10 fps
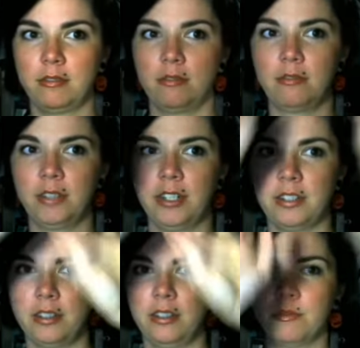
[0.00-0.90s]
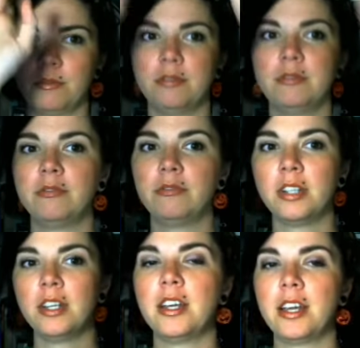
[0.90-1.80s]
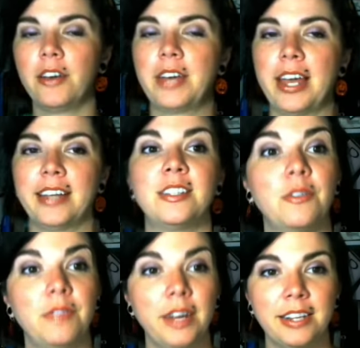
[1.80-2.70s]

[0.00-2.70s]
raising the roof. Okay, so if I can